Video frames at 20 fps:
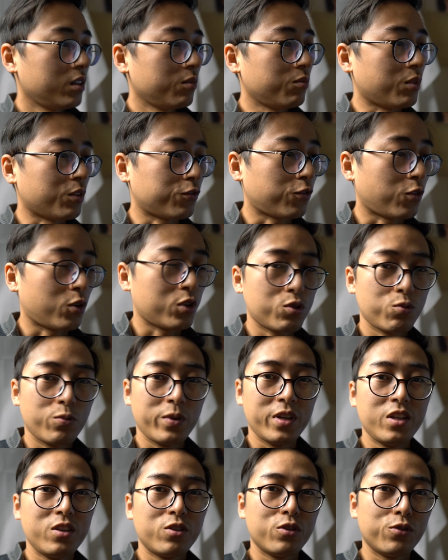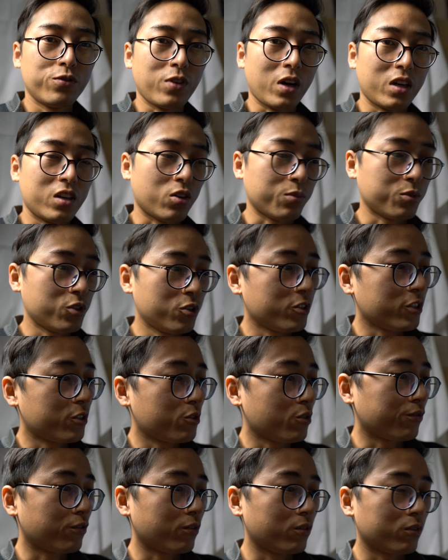But first, we need to find an
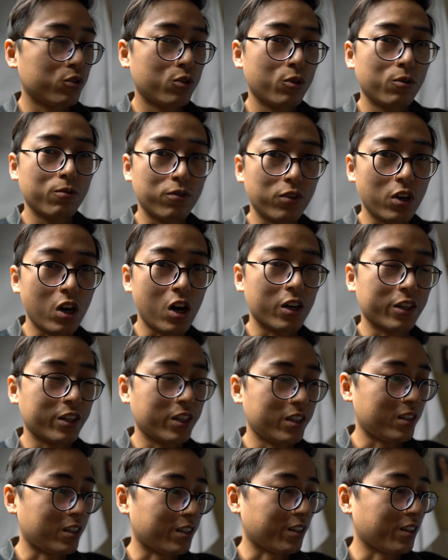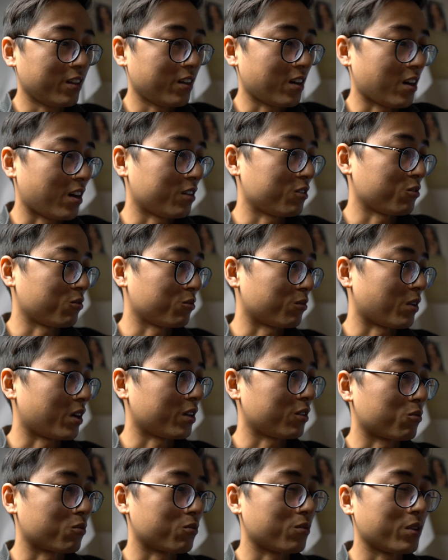opportunity to vlog. Like I don't
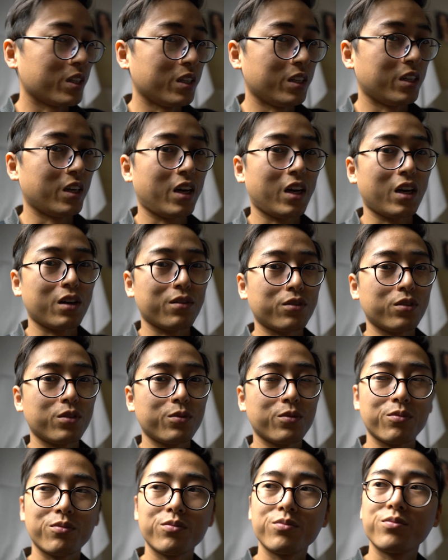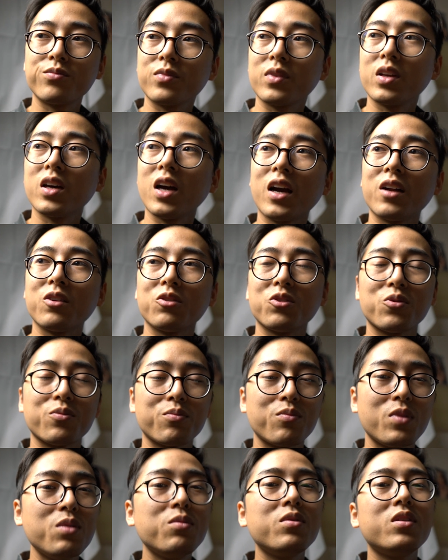really have. I don't know.
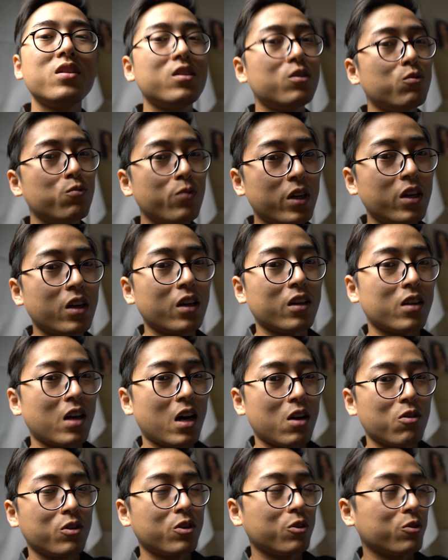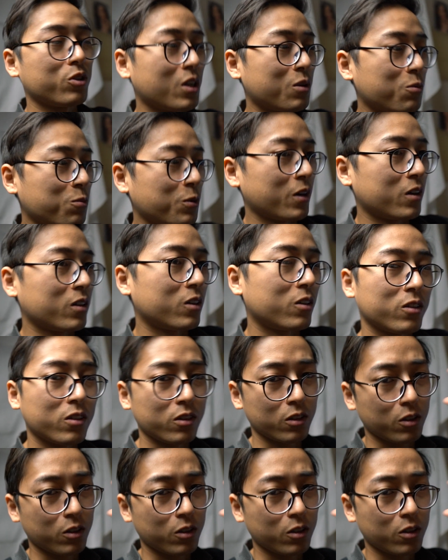Maybe this weekend I'll go somewhere.